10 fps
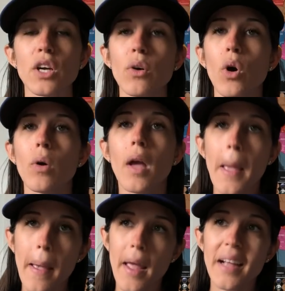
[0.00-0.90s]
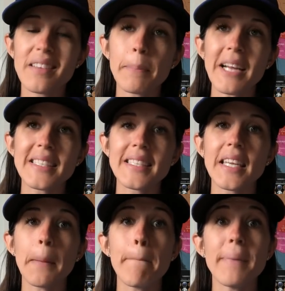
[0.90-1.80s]
So expect to
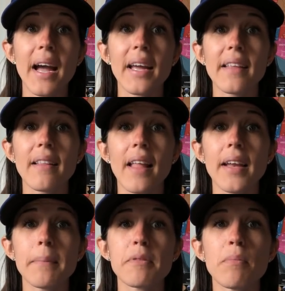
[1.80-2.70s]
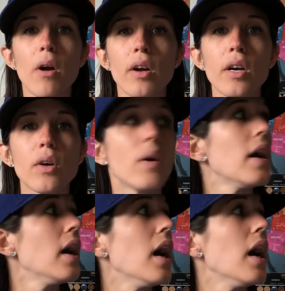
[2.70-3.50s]
see him back in the lineup tomorrow.